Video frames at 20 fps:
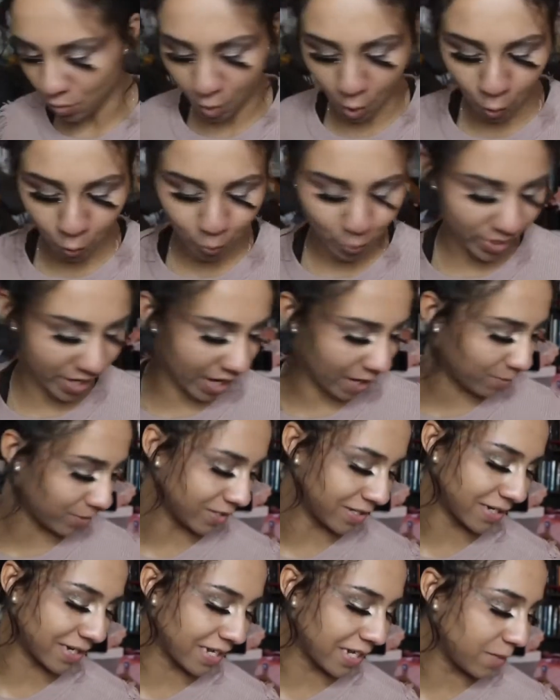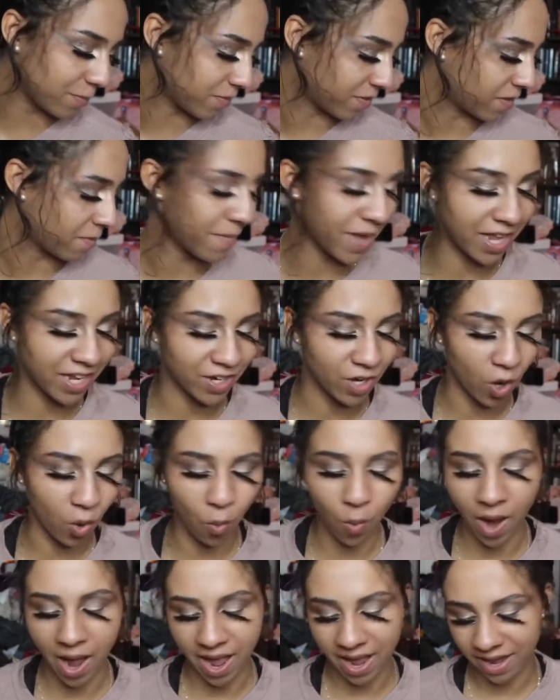Won't be able to keep the men
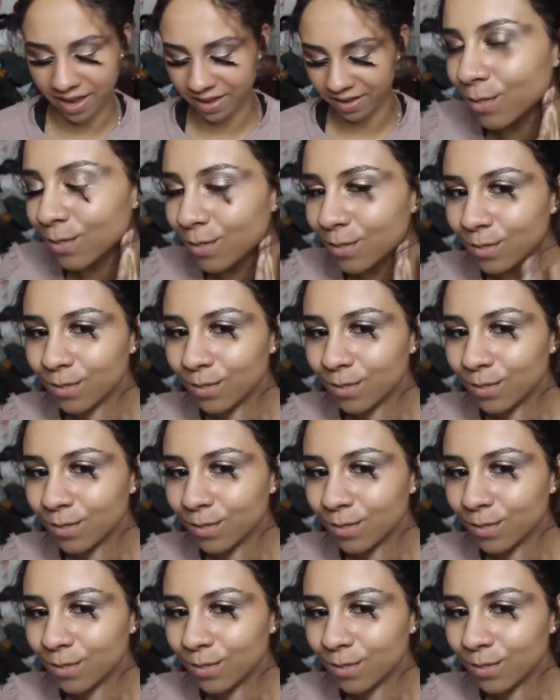away.